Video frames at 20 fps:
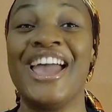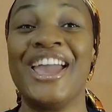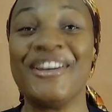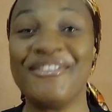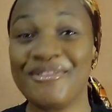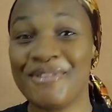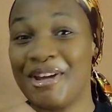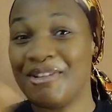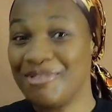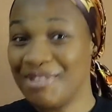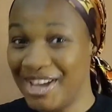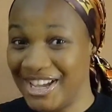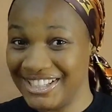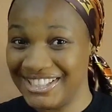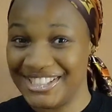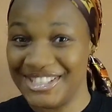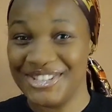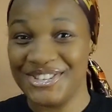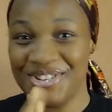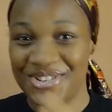even my
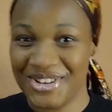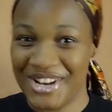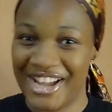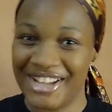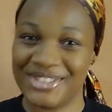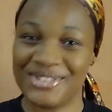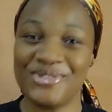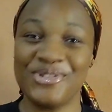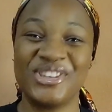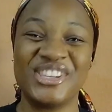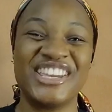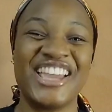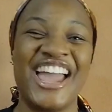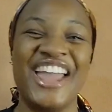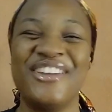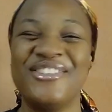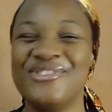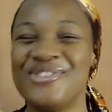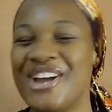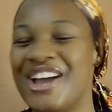fiance knew that, okay,
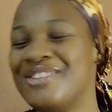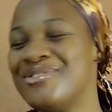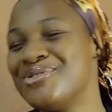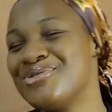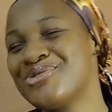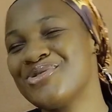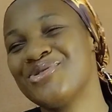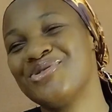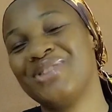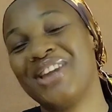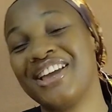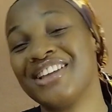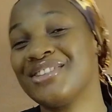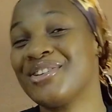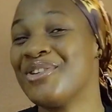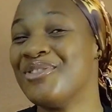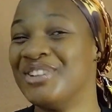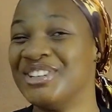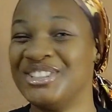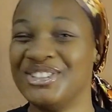I knew. I don't know, like, the
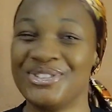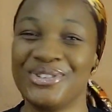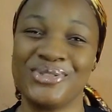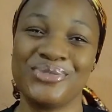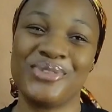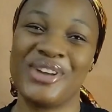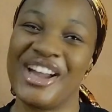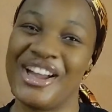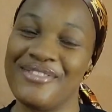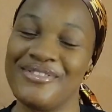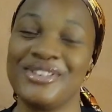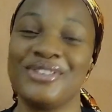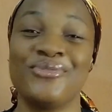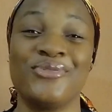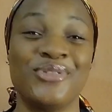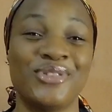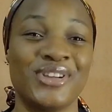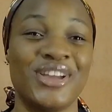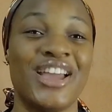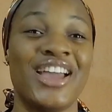conversations we were
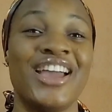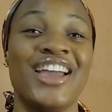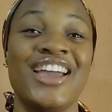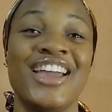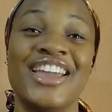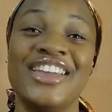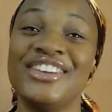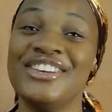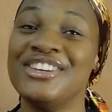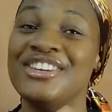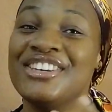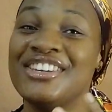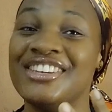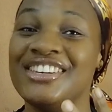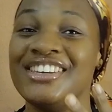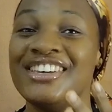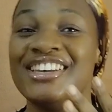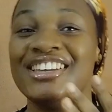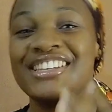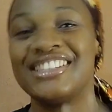having,
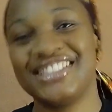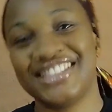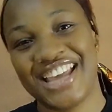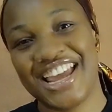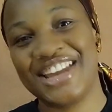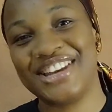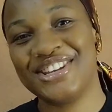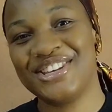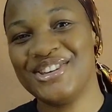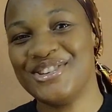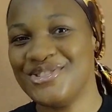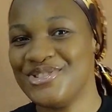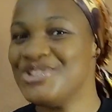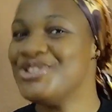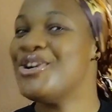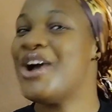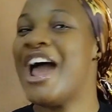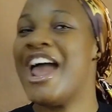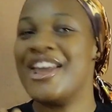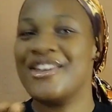he said he
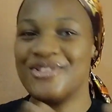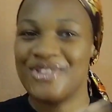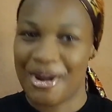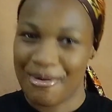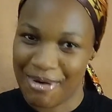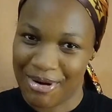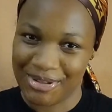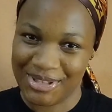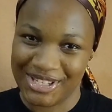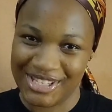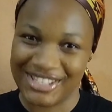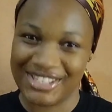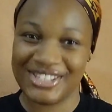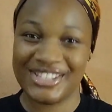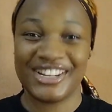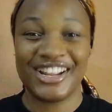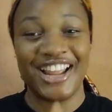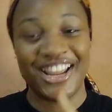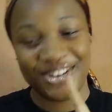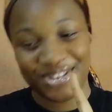knew I knew about it.
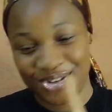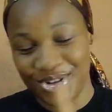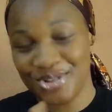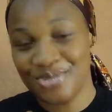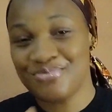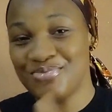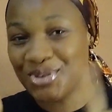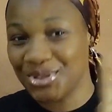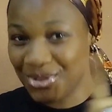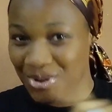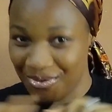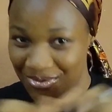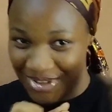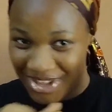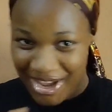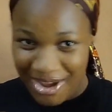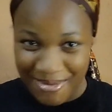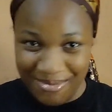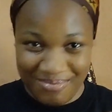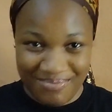In short, the both of
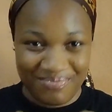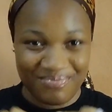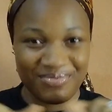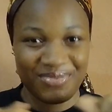them,